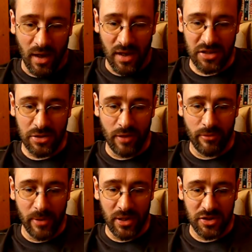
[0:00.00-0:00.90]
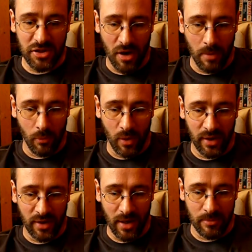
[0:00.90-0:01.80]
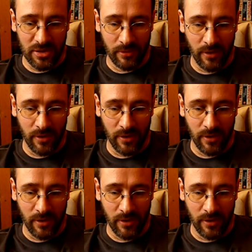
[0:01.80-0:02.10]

Has there ever been a time where games have